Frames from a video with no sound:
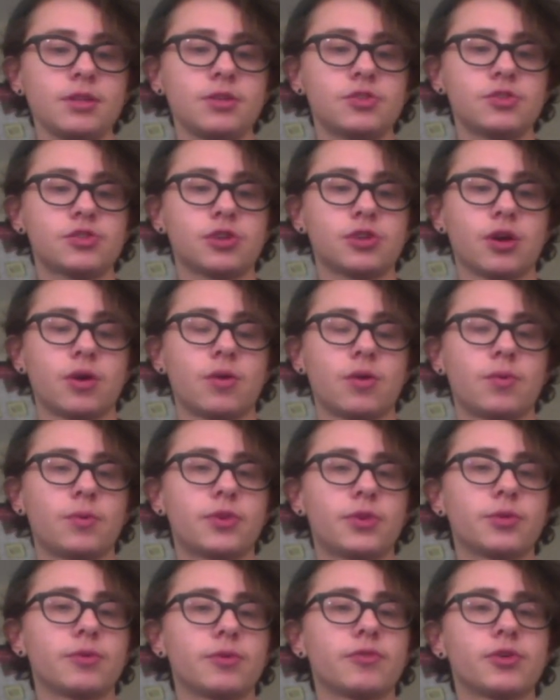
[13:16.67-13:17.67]
So
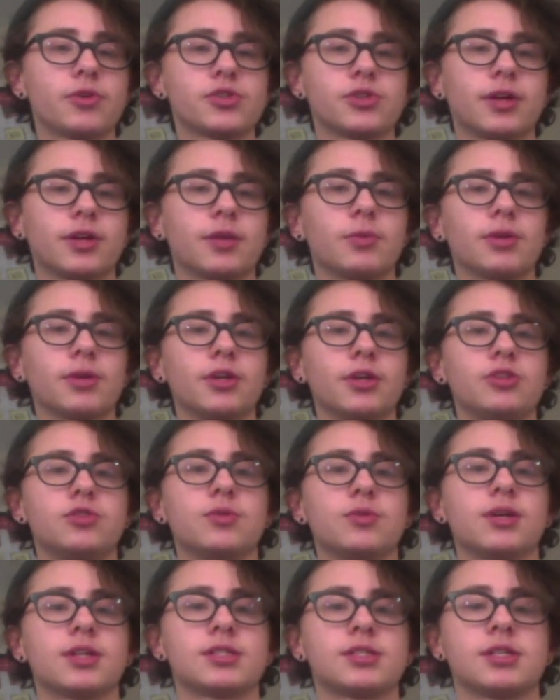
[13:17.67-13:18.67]
with the reversal, I really
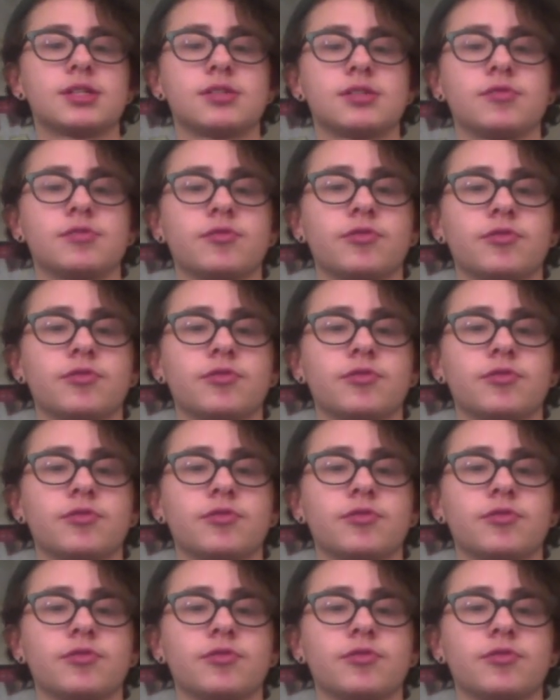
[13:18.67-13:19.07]
do get a sense of